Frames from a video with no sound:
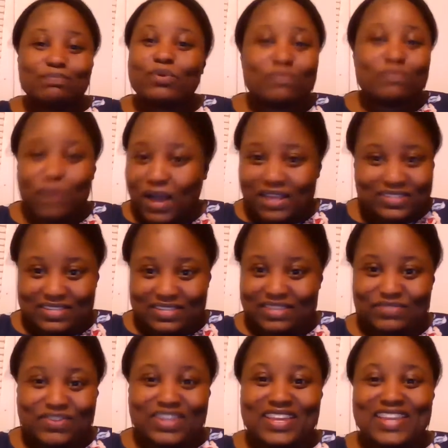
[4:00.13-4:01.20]
born positive.
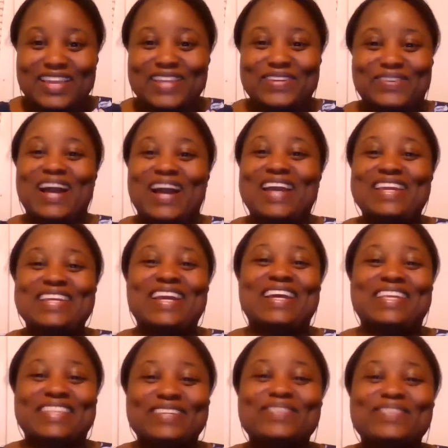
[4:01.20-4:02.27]

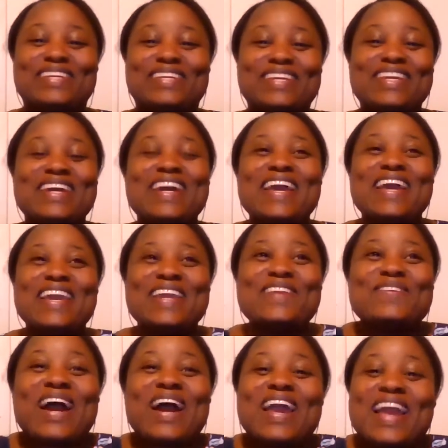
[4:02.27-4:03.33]
I literally,
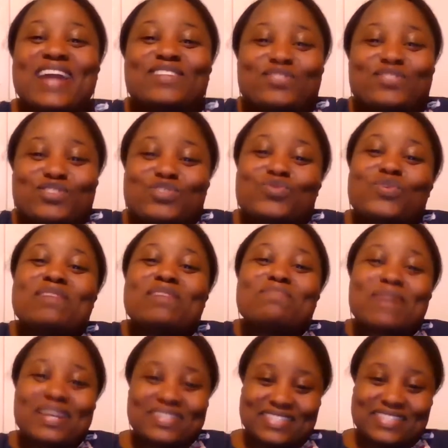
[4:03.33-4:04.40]
I had to train
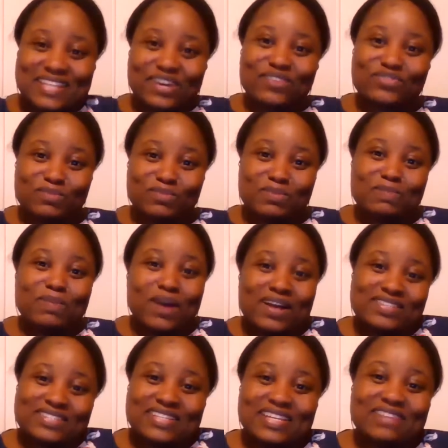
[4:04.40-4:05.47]
myself to be
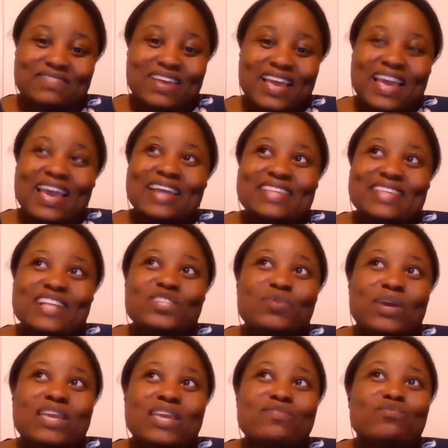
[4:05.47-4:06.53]
positive. And that's why
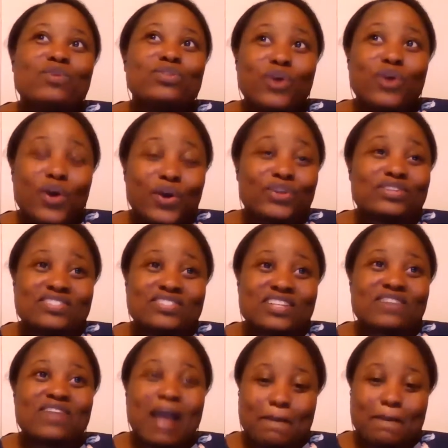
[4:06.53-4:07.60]
even when the hardest
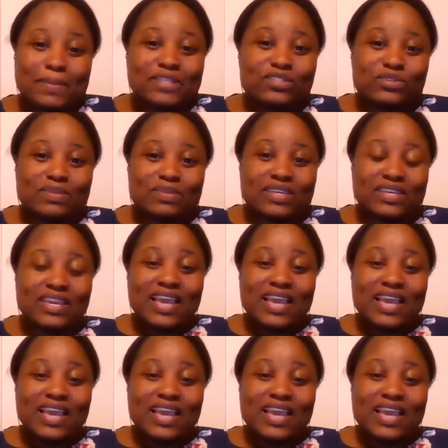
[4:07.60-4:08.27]
stuff happened to me